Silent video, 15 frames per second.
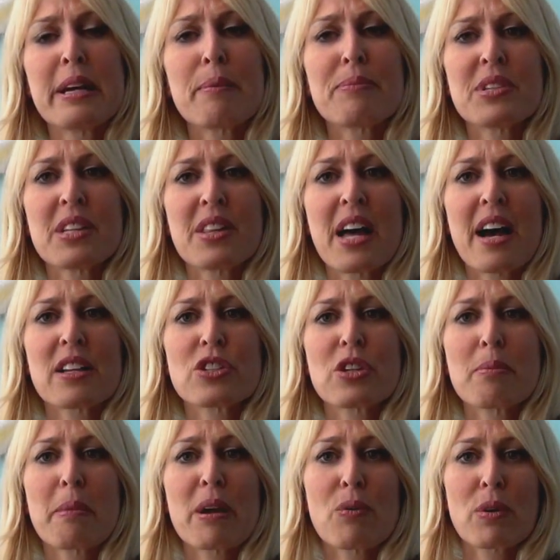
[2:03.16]
depth to that. So
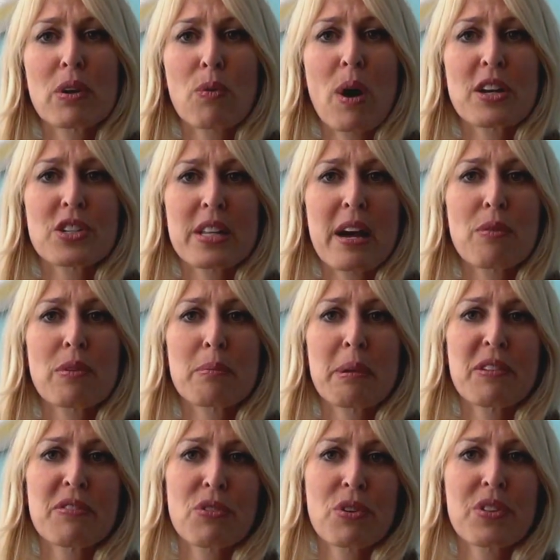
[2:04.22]
you might want to watch that one
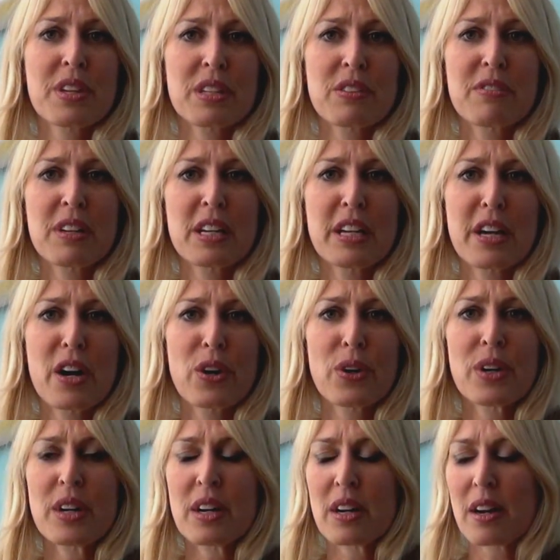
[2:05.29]
before this video
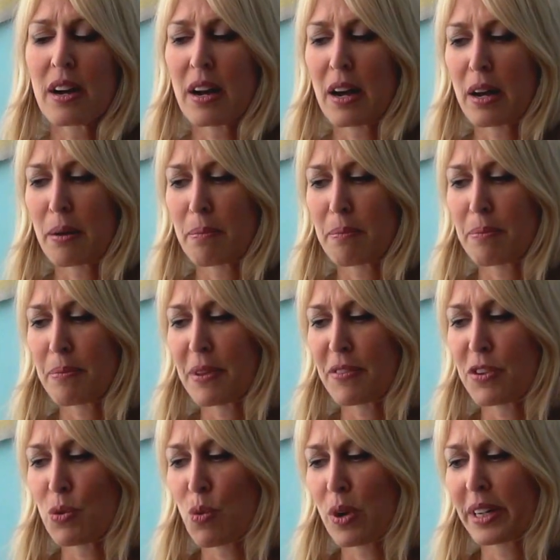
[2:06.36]

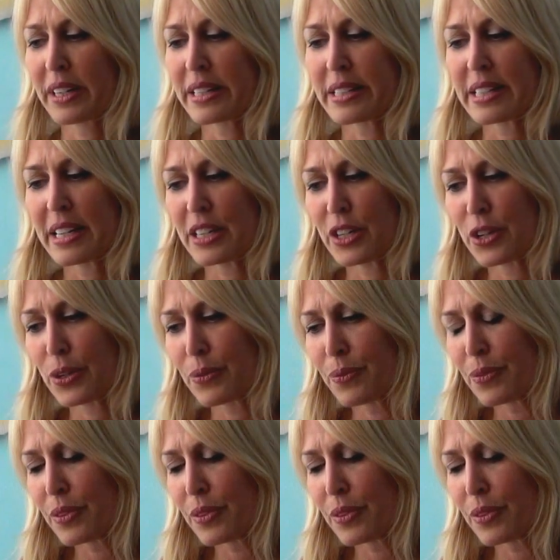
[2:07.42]
if you want to continue.